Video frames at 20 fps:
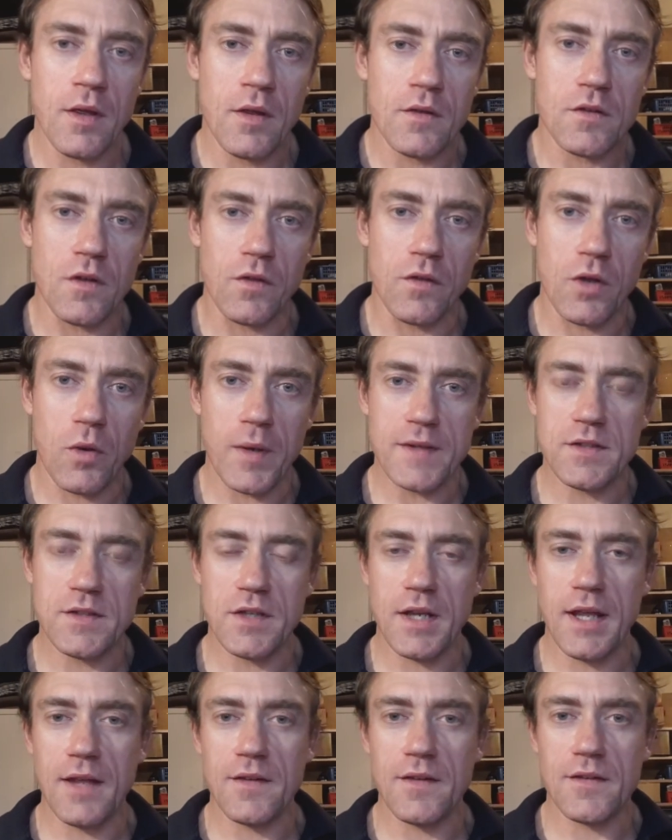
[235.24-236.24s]
So the
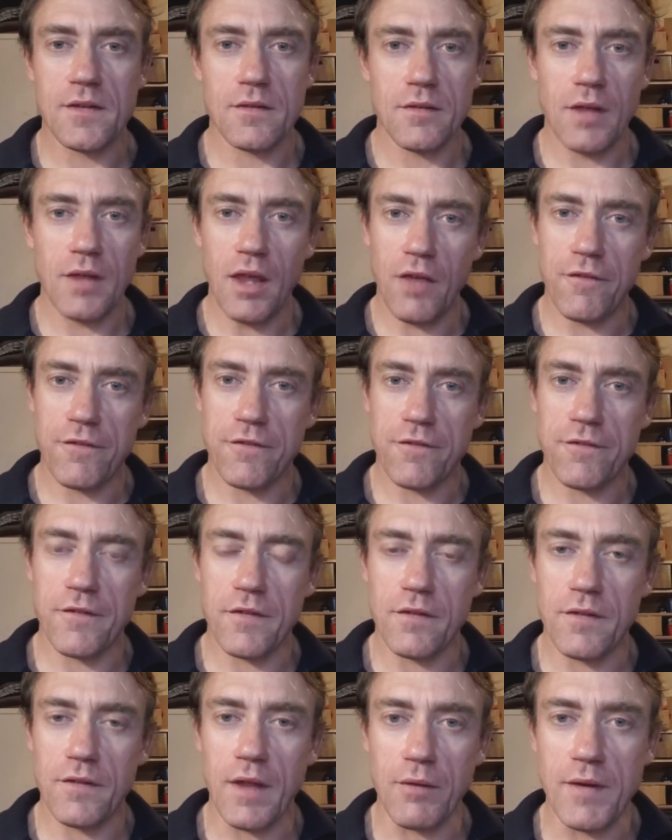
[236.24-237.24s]
question is, if
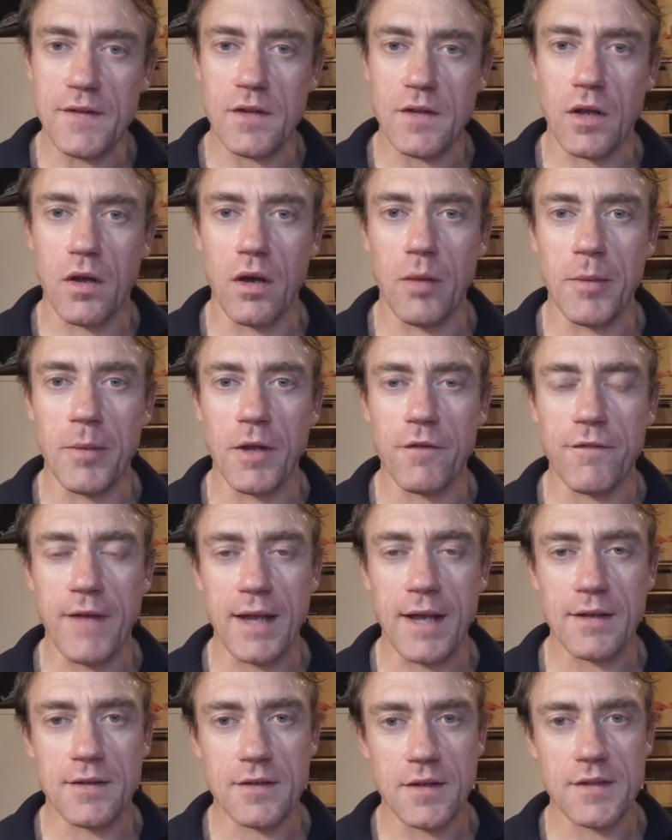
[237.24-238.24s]
there is a calming
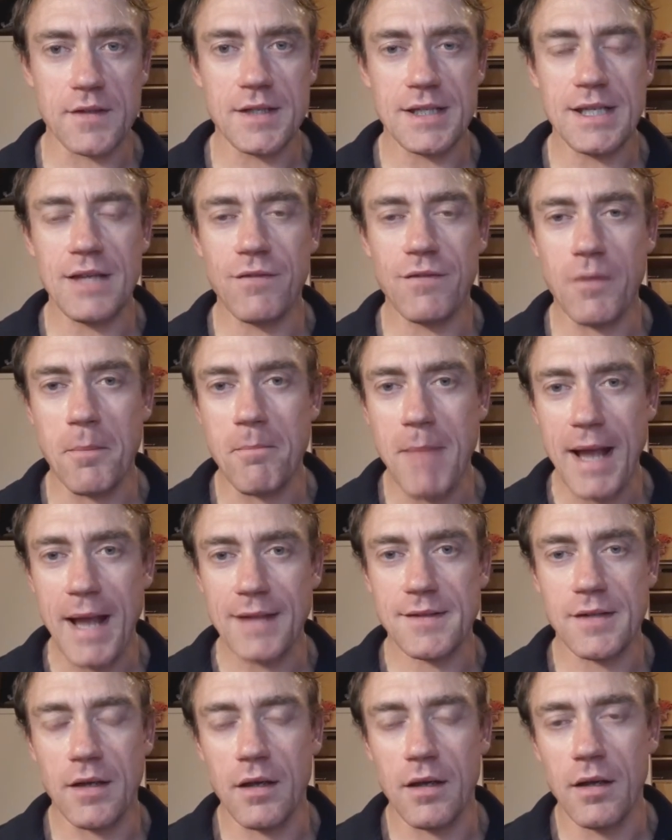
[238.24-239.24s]
effect, does it even
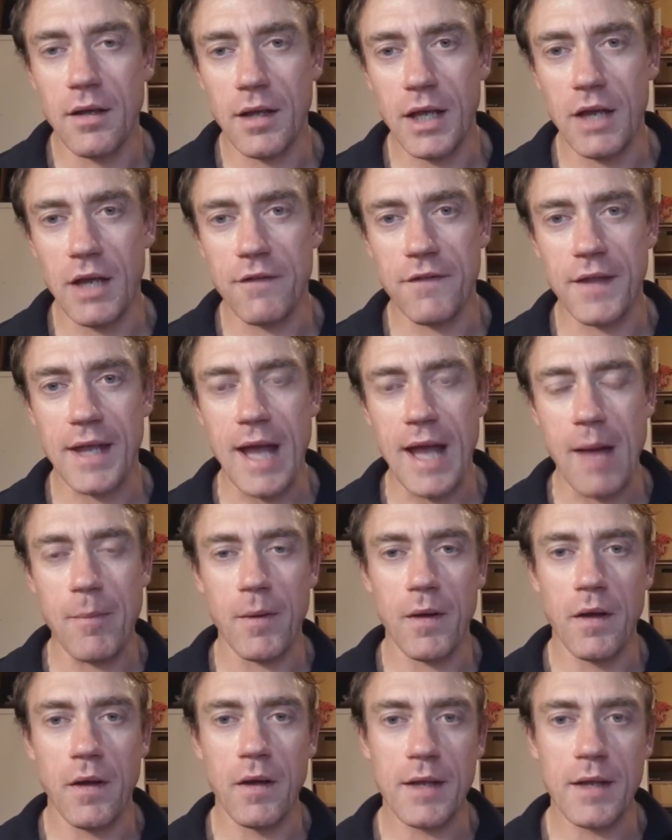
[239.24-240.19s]
matter if the GABA